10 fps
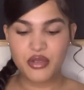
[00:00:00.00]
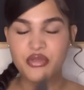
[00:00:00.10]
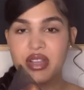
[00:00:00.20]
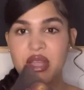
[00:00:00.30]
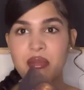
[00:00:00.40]

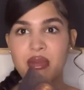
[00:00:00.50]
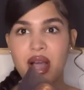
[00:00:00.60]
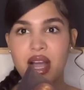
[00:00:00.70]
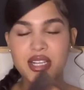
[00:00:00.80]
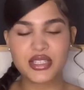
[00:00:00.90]
feeling
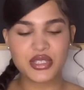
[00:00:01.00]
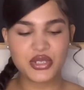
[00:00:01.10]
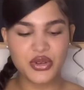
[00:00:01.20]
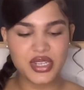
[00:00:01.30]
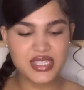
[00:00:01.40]
blocked
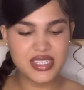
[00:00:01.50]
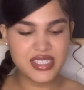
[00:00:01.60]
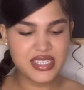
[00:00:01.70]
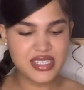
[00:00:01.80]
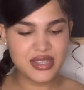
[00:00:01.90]
choices